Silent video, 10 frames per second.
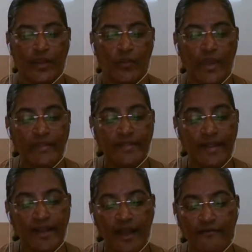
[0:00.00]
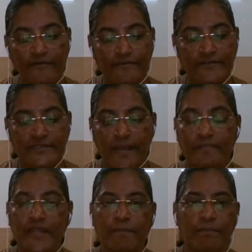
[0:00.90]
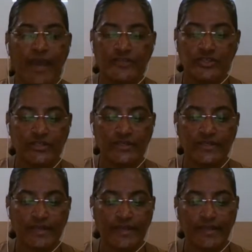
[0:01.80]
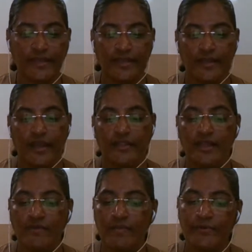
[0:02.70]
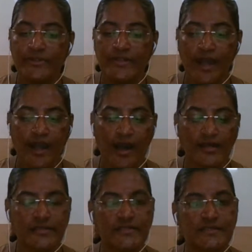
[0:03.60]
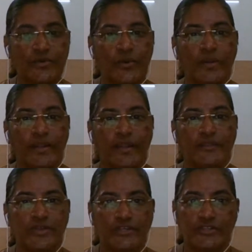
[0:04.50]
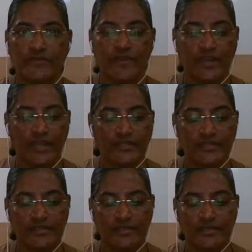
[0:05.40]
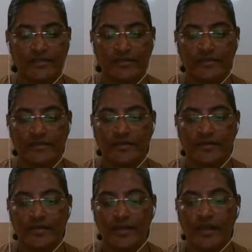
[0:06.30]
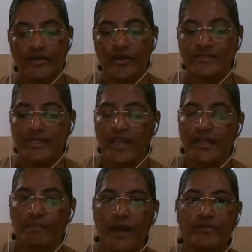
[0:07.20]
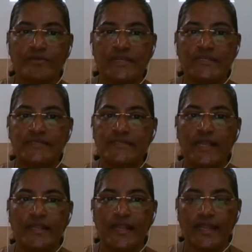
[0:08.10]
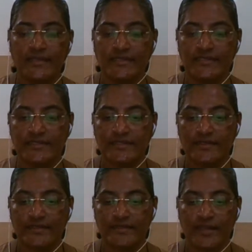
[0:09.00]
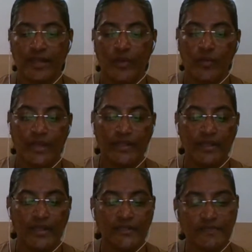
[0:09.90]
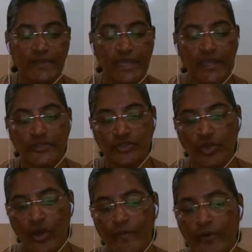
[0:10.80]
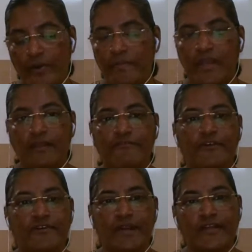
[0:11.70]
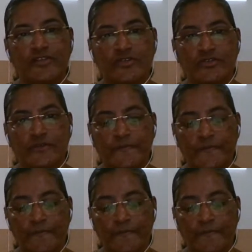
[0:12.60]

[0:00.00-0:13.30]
When they love something passionately, they will put their heart and soul into achieving it, crossing any boundaries till they get it, whether it is be a job or a meaningful relationship.